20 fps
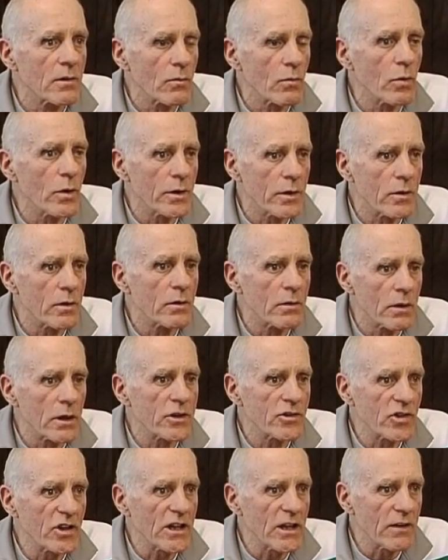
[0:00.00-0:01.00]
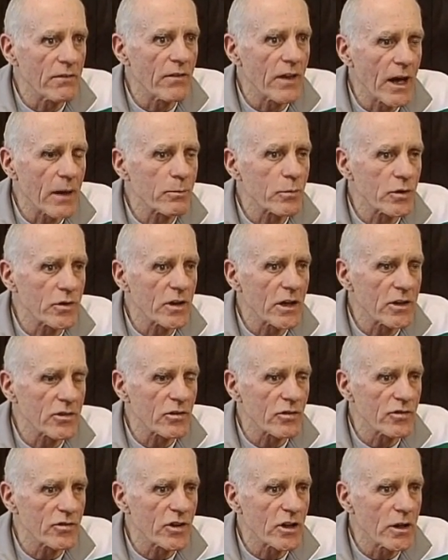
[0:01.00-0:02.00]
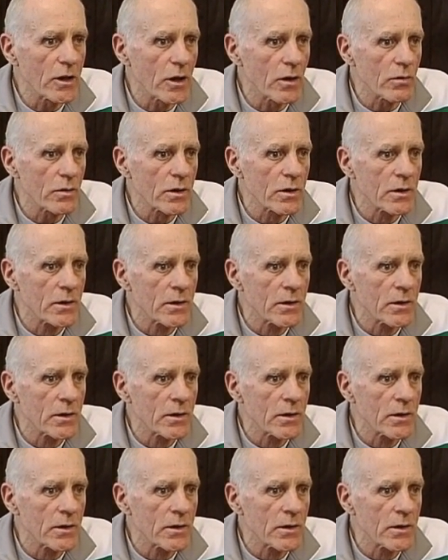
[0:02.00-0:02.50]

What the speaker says: would achieve that potential G load.